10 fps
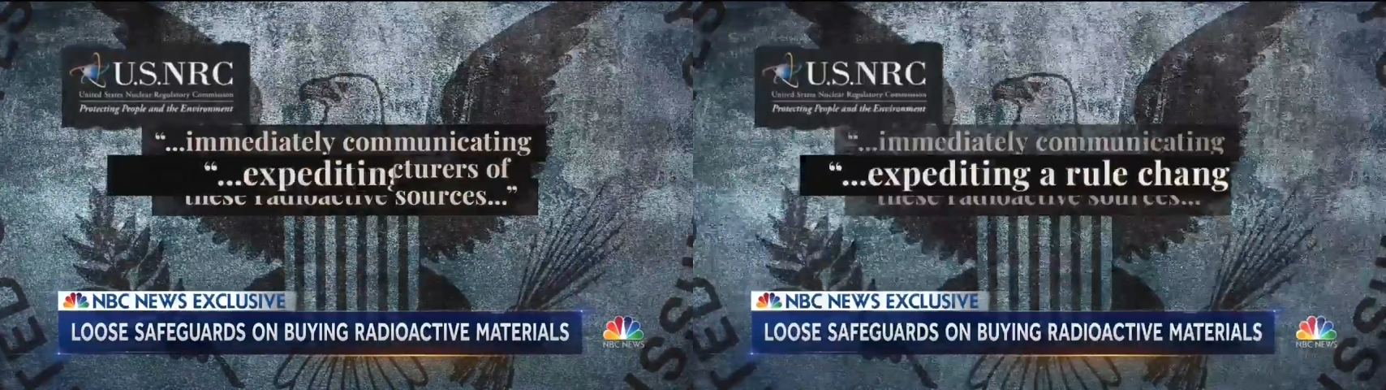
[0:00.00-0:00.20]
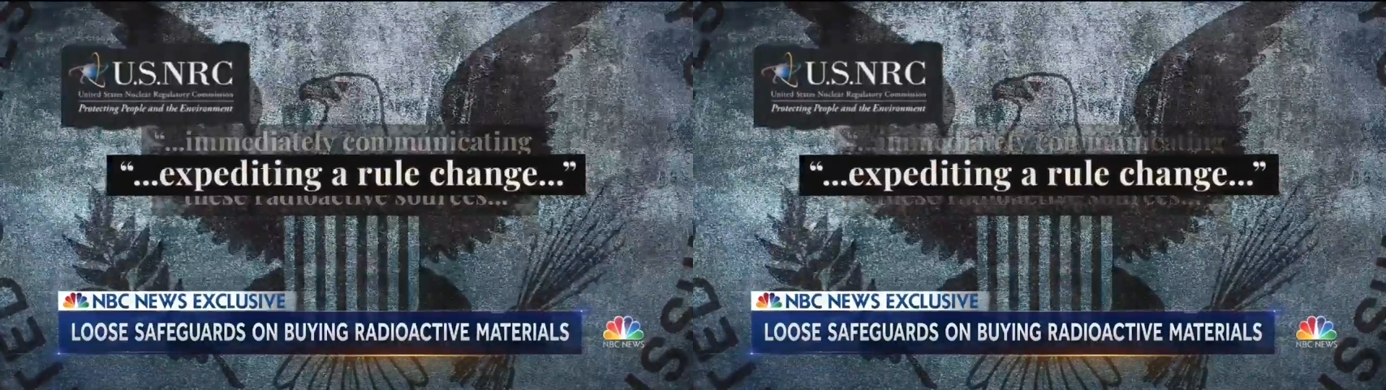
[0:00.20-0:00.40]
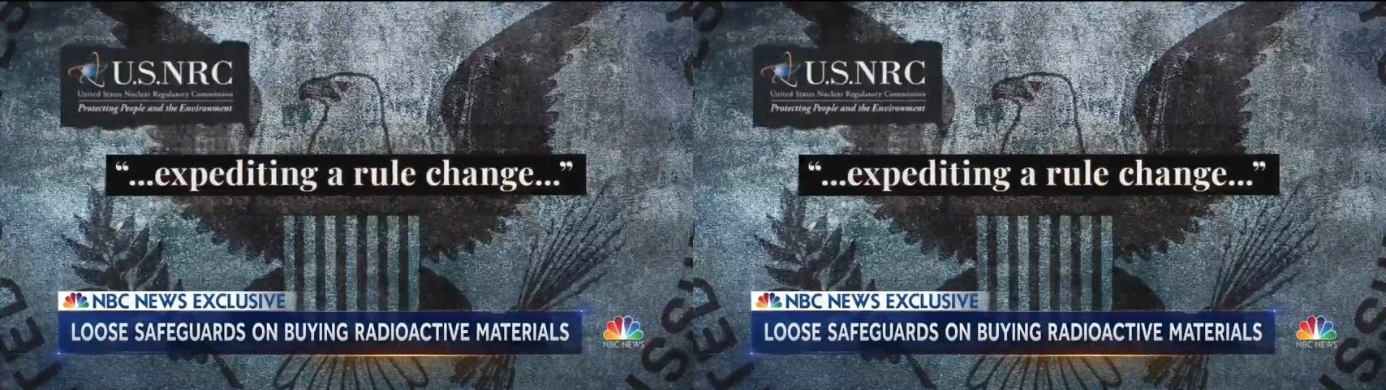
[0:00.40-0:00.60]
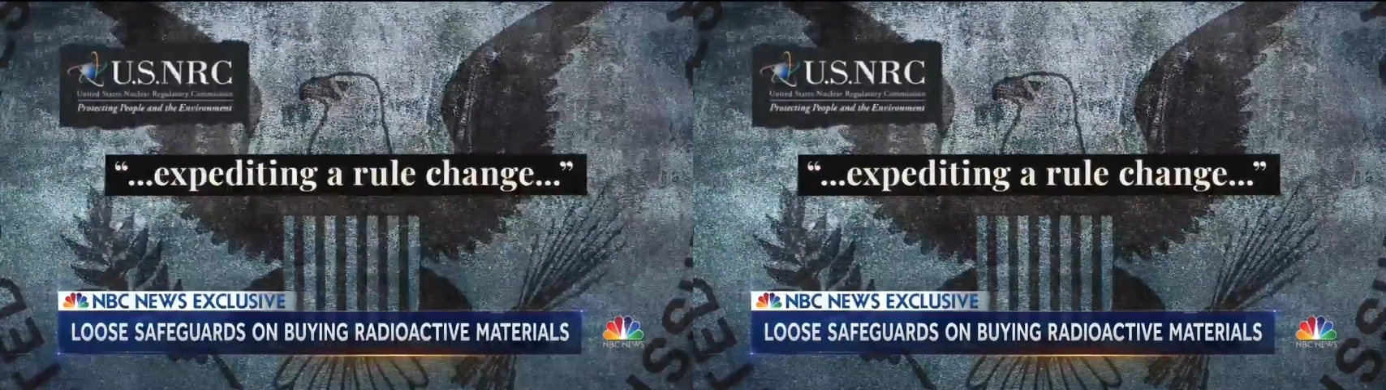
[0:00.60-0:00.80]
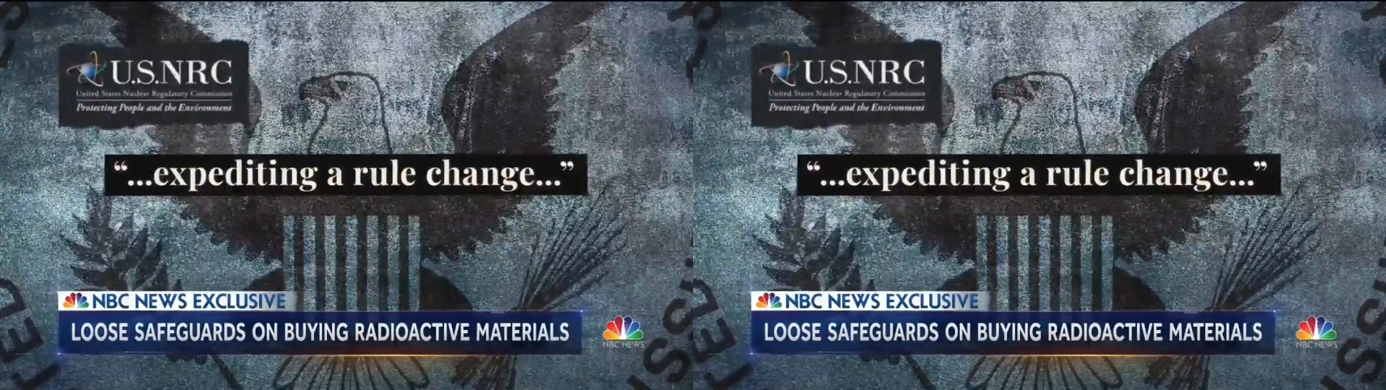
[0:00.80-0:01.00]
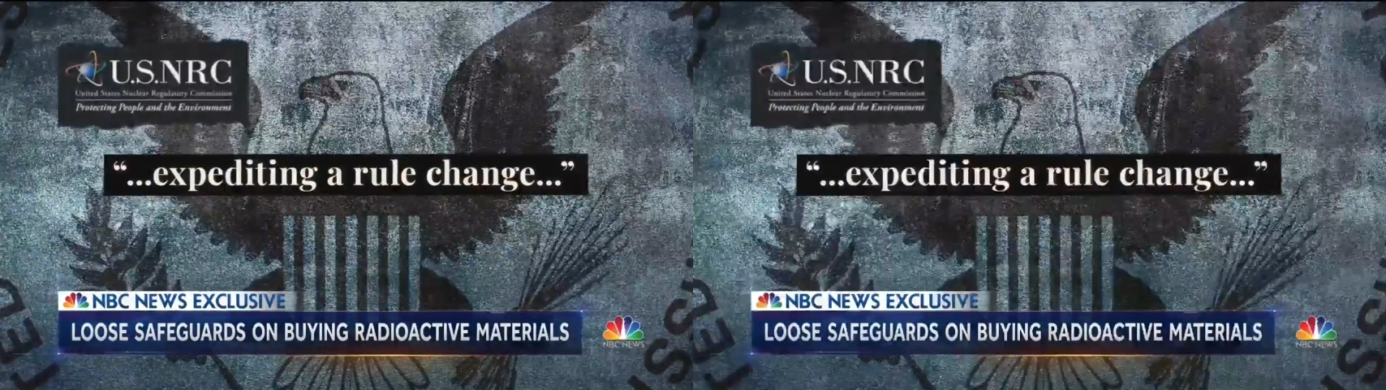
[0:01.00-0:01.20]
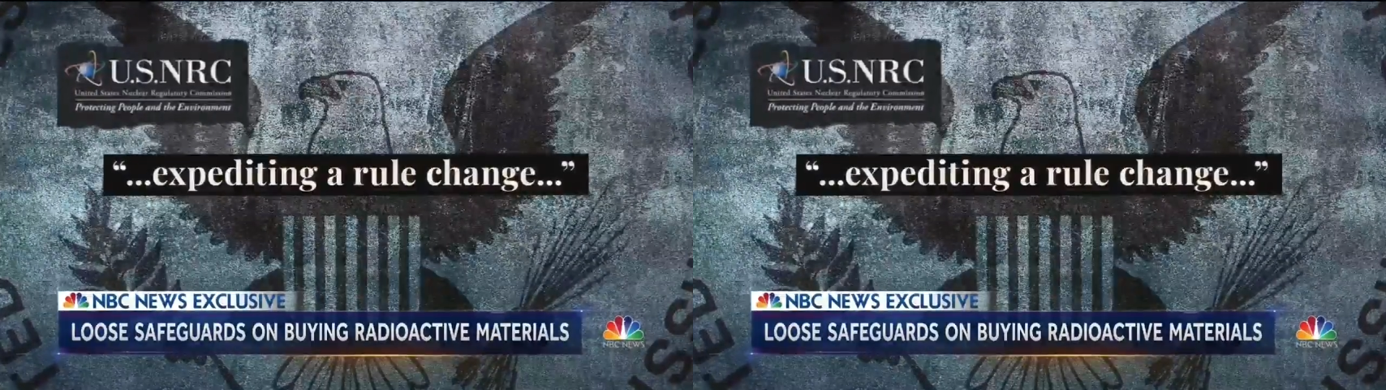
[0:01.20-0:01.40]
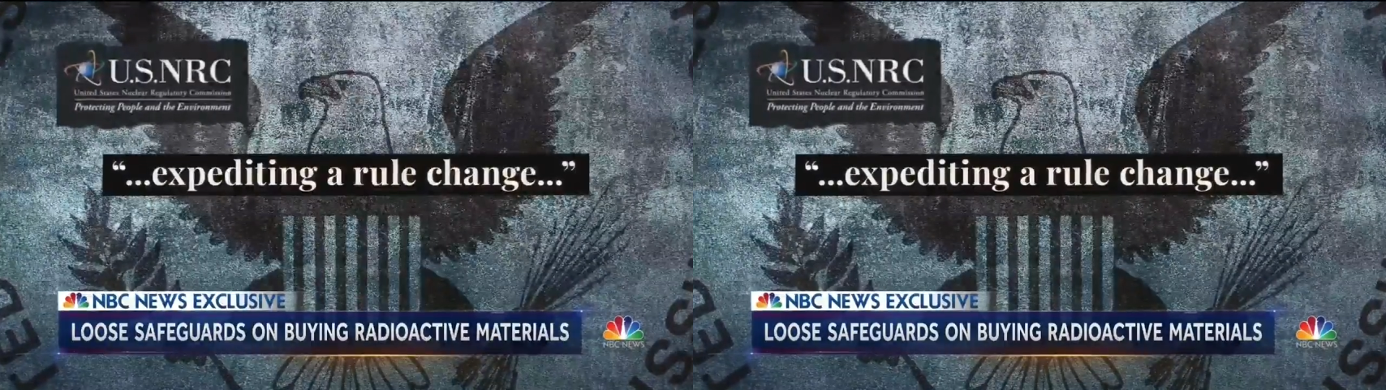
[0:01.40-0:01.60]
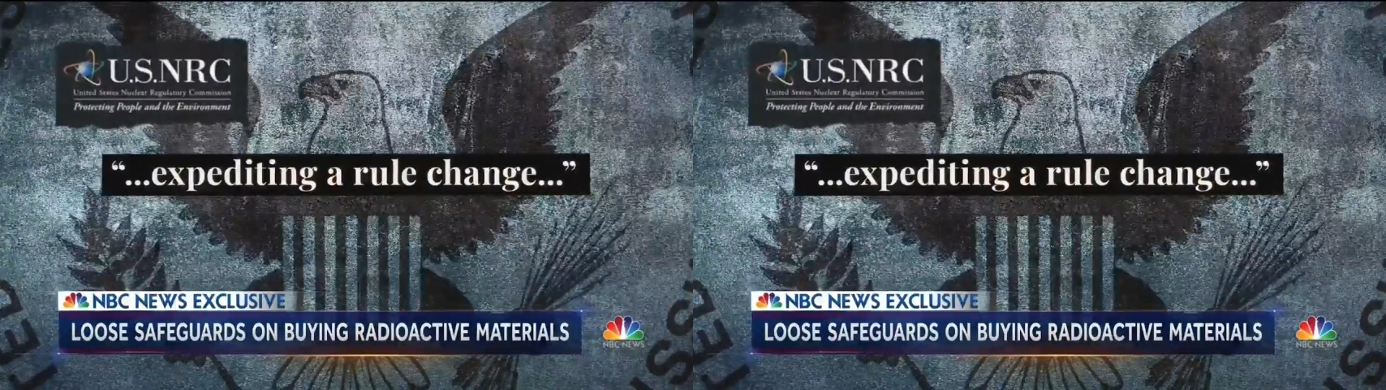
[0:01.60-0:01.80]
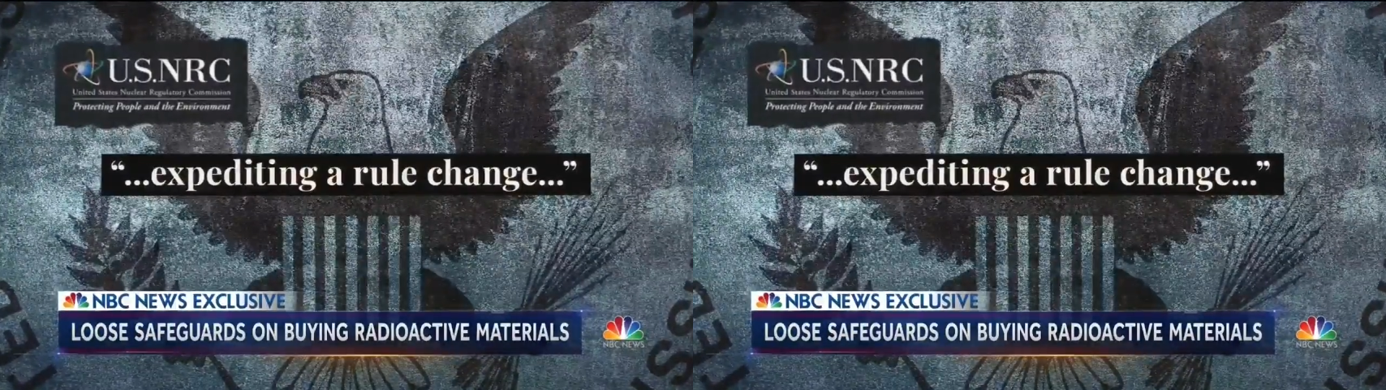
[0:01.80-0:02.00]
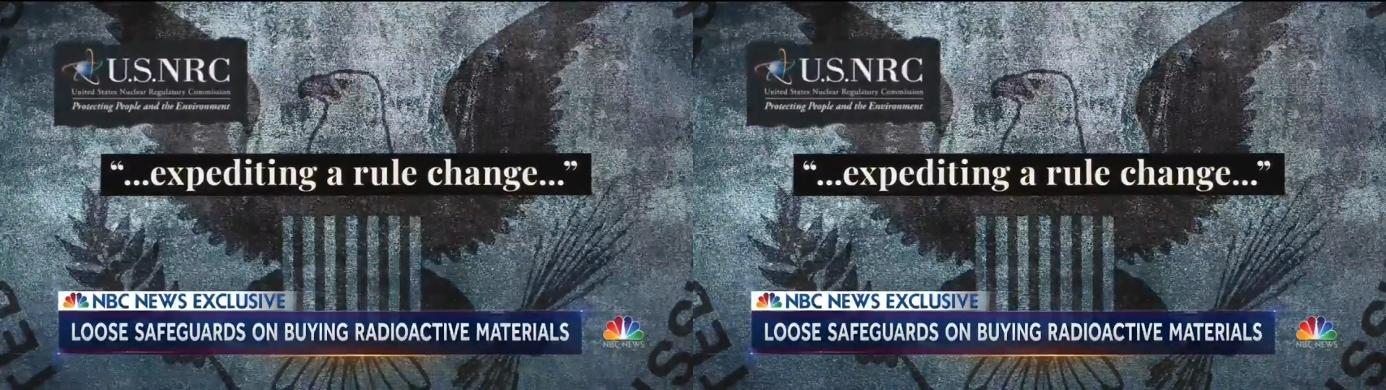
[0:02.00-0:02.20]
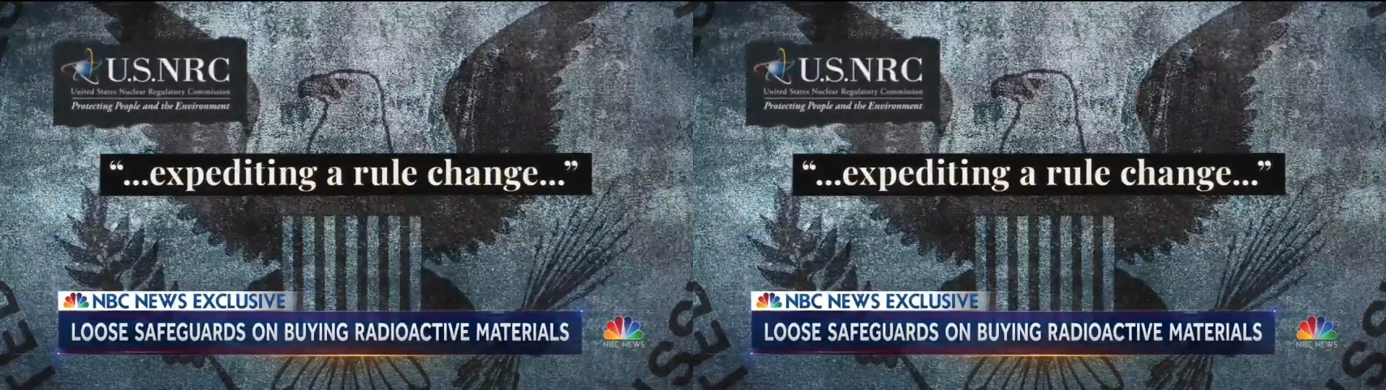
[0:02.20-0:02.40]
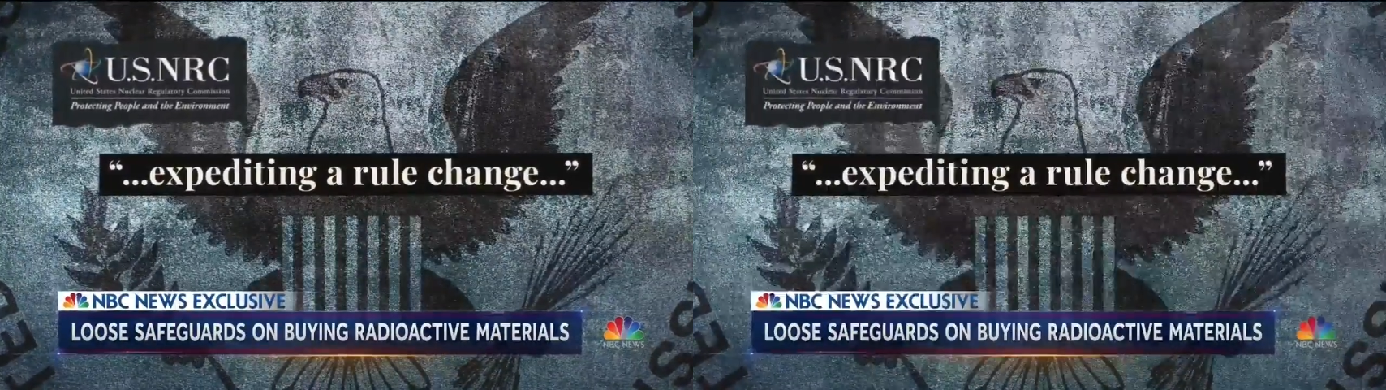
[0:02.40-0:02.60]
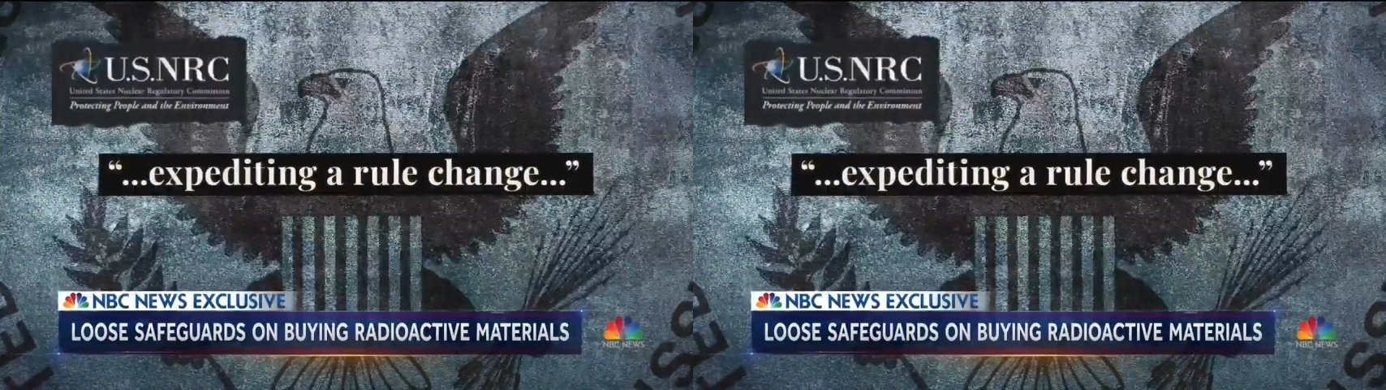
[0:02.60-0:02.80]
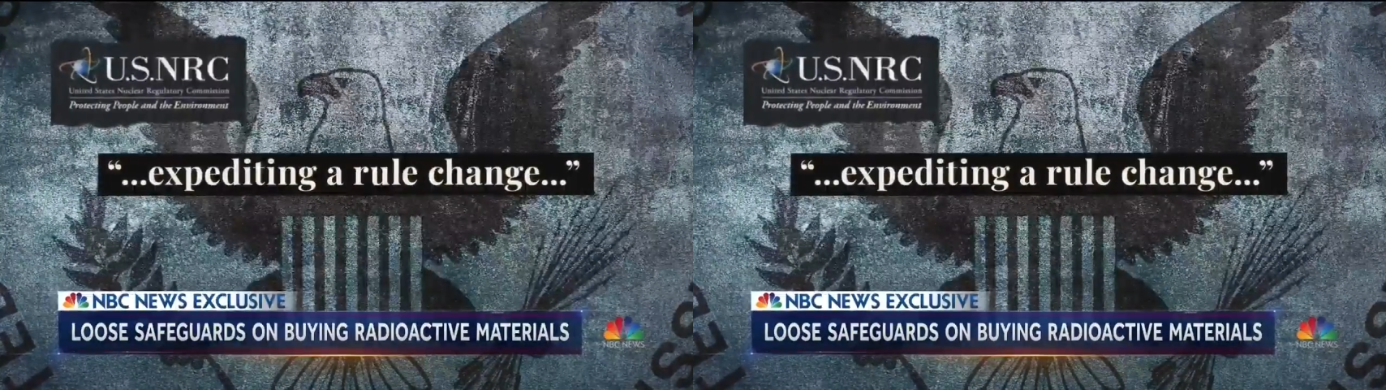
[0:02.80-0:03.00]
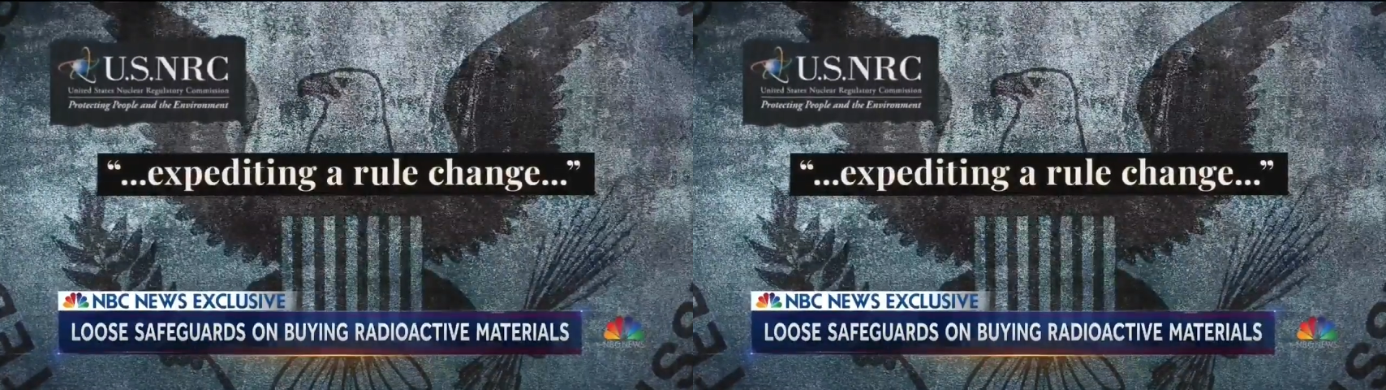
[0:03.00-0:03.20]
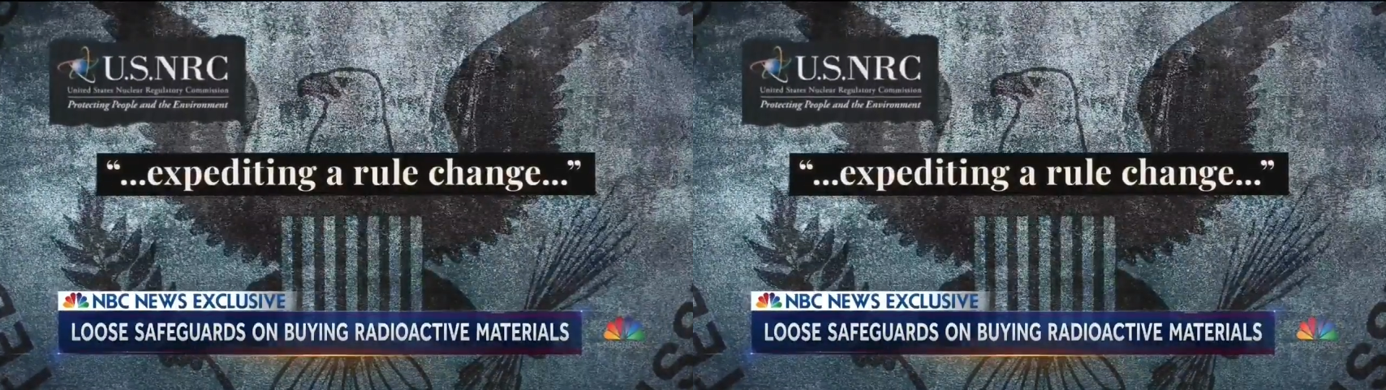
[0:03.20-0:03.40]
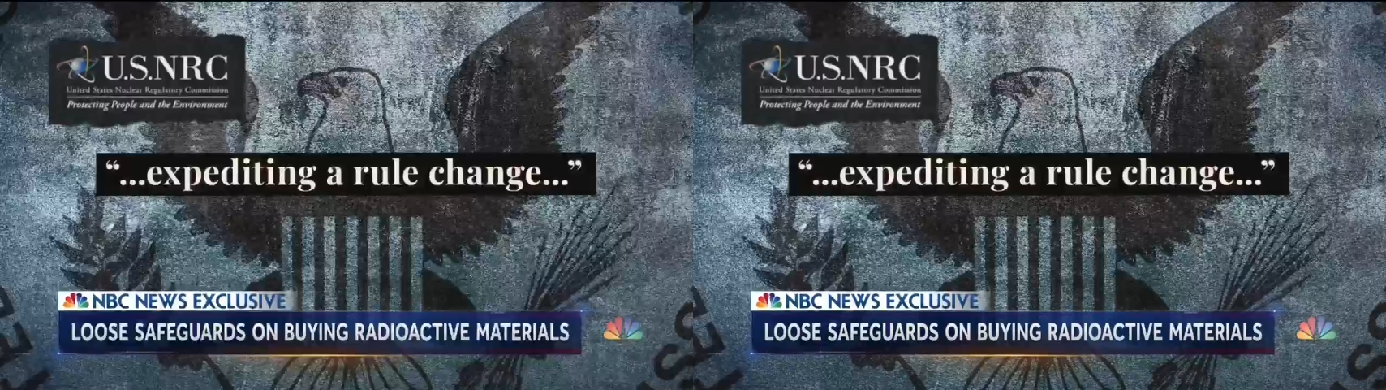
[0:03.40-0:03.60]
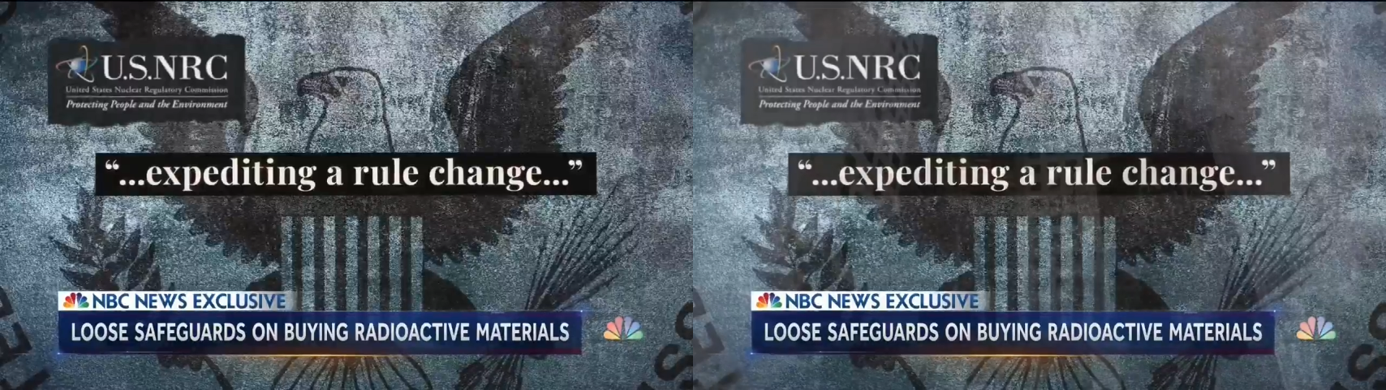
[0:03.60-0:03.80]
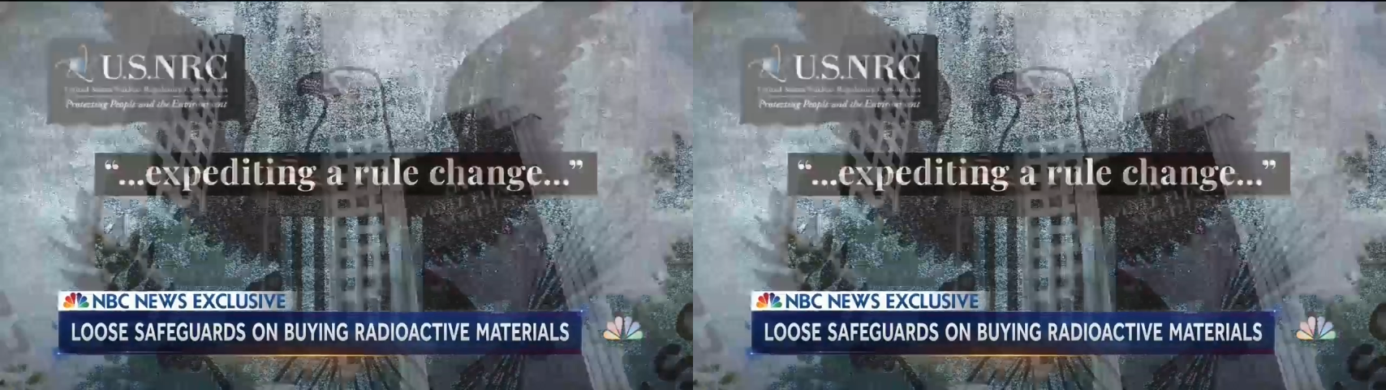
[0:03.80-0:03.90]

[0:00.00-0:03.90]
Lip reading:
No face is visible, so there are no lips to read.